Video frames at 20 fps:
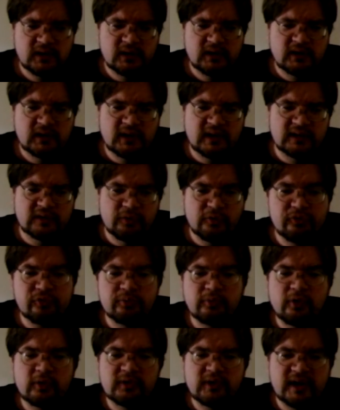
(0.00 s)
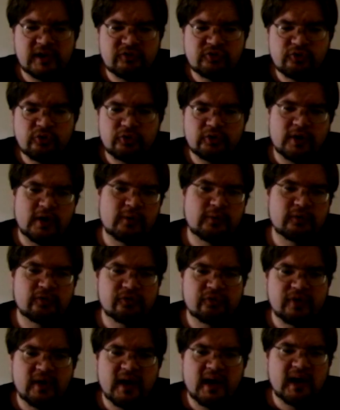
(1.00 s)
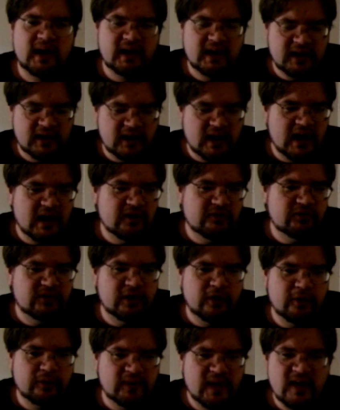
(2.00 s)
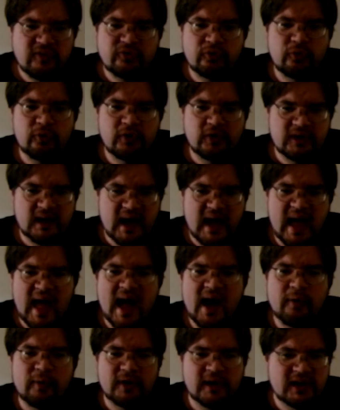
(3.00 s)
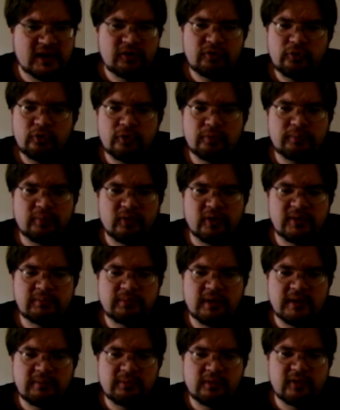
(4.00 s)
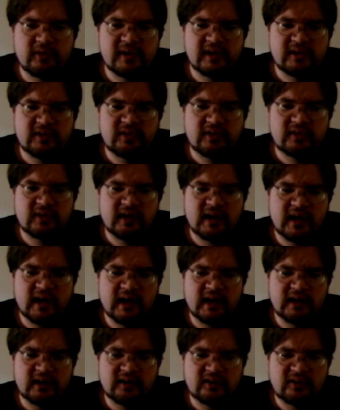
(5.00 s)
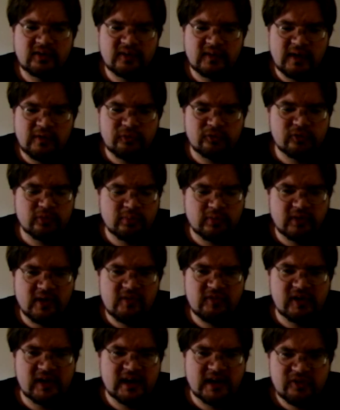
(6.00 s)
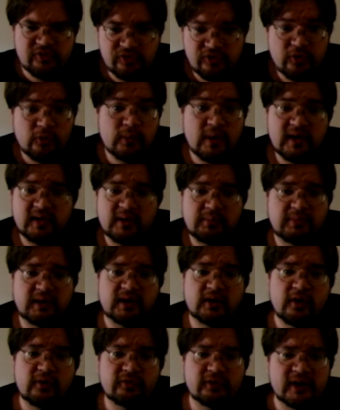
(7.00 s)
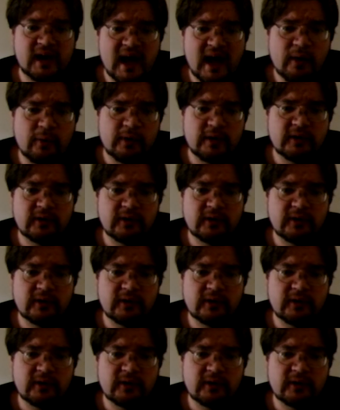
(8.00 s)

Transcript: It looks more like Jordan Owen's video, and that took an hour. He didn't do it point by point, and that was for brevity, and it still wound up being over an hour.